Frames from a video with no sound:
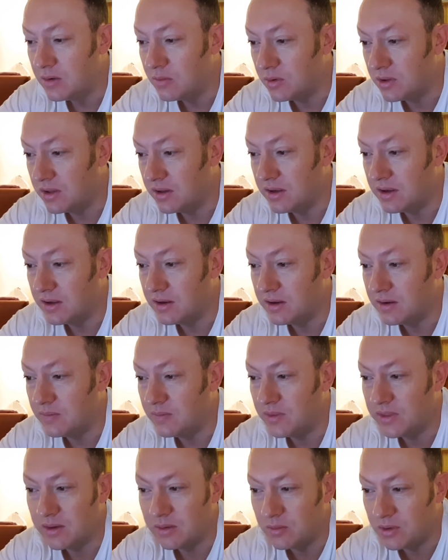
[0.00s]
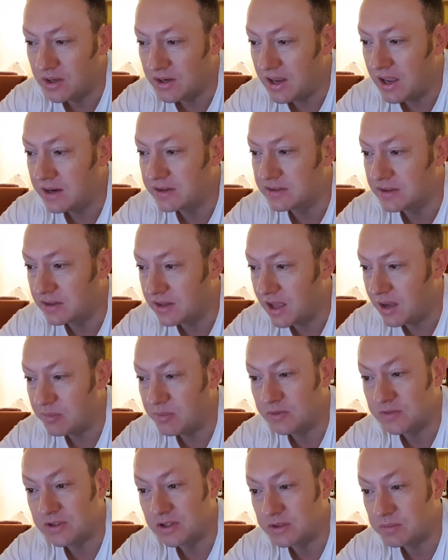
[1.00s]
With an exit
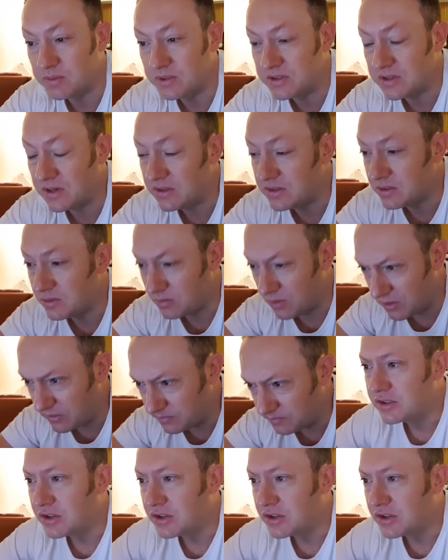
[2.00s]
cap of 6% as well.